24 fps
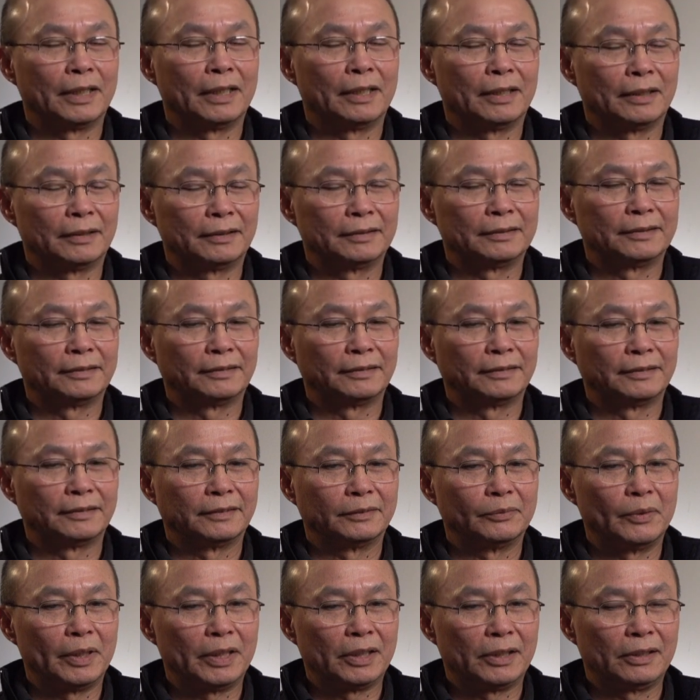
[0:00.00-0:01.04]
Yeah,
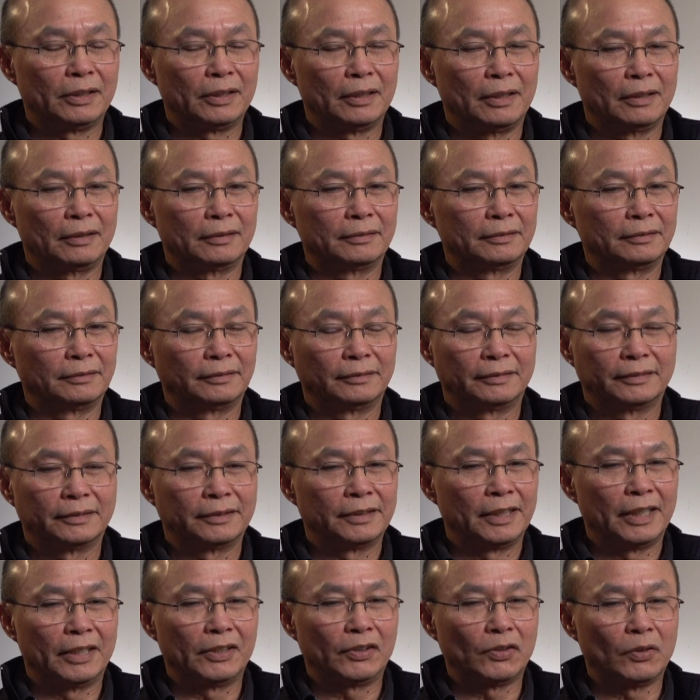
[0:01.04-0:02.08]
which
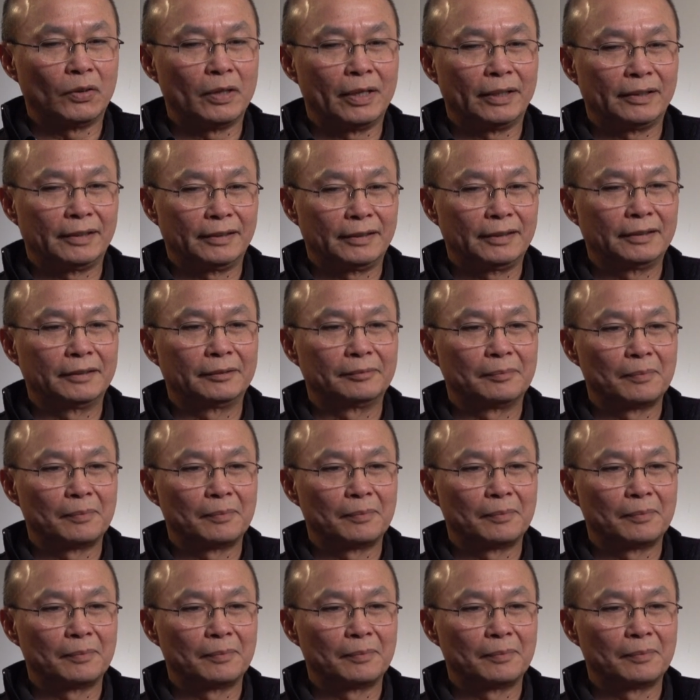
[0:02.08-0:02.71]
is so nice.